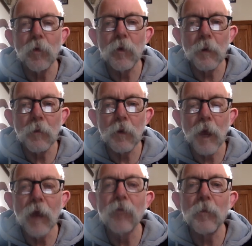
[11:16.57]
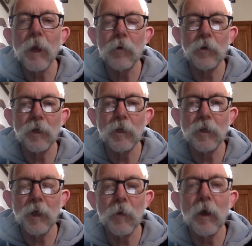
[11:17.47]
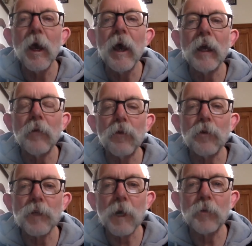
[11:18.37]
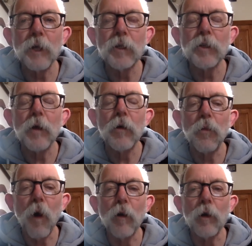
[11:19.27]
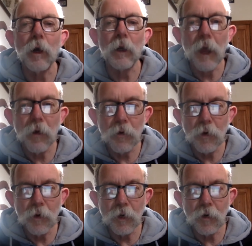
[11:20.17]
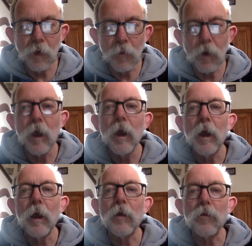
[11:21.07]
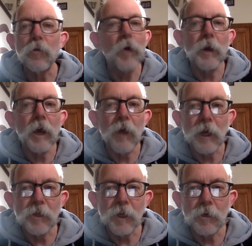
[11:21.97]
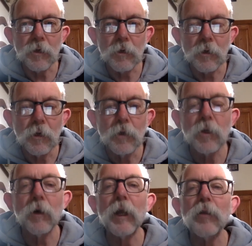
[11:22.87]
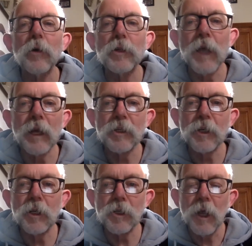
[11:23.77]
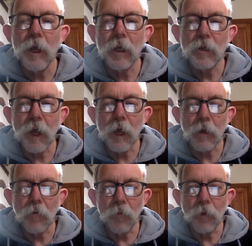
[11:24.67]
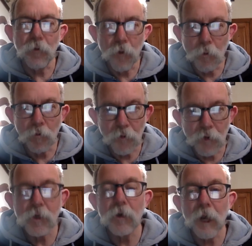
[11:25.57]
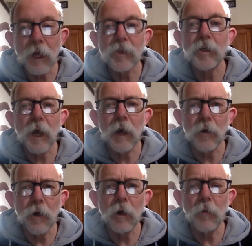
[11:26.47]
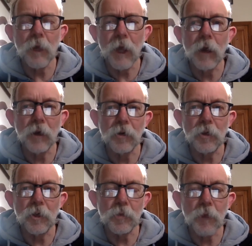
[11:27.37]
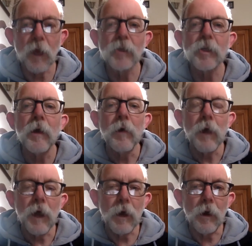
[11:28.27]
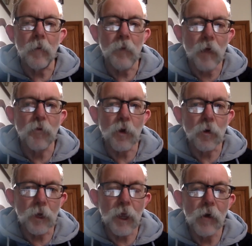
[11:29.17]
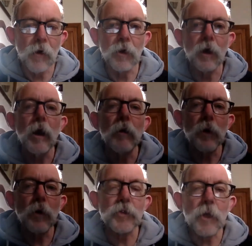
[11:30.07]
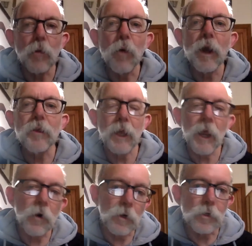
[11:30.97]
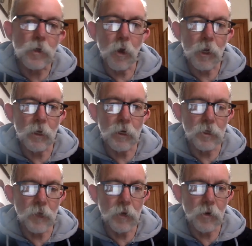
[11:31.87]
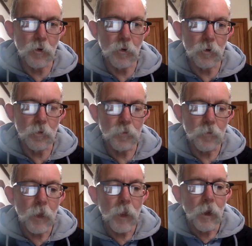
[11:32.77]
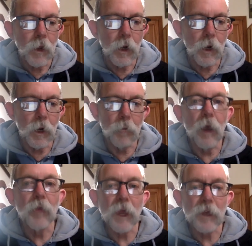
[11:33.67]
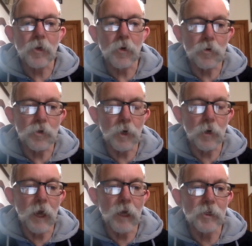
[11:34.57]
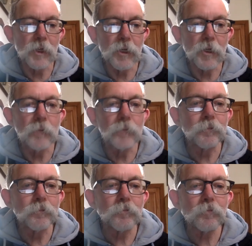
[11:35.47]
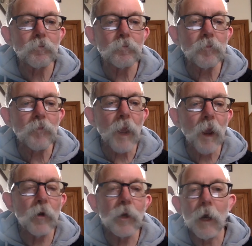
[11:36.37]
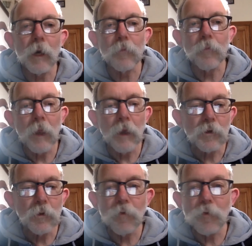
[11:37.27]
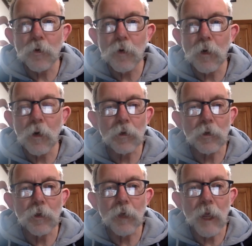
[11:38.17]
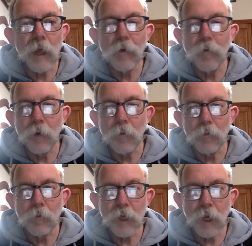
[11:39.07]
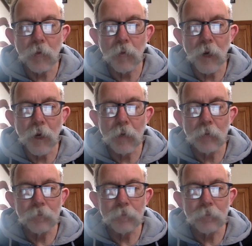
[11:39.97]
You have to be able to dig deeper. And if your subjects won't allow you to dig deeper, you don't have access. So in other words, access can take the form of physical access. Are you going to be allowed into this place? Have you got the character? But also where the character is likely to take you. That's also access. Okay, so we've sort of got to the end of the second part.